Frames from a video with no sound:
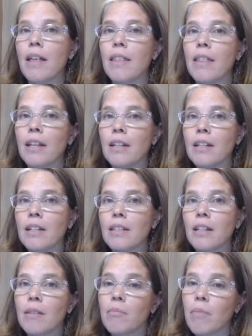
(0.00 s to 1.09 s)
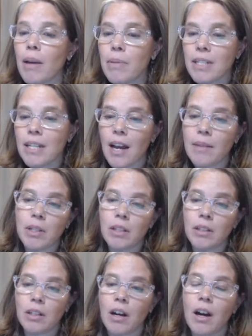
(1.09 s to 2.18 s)
then it might be time to
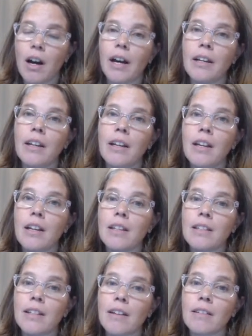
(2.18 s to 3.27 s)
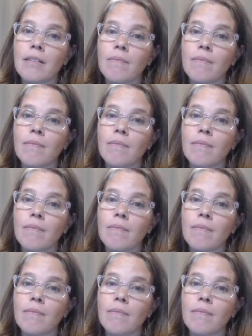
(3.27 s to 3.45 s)
look on. Now,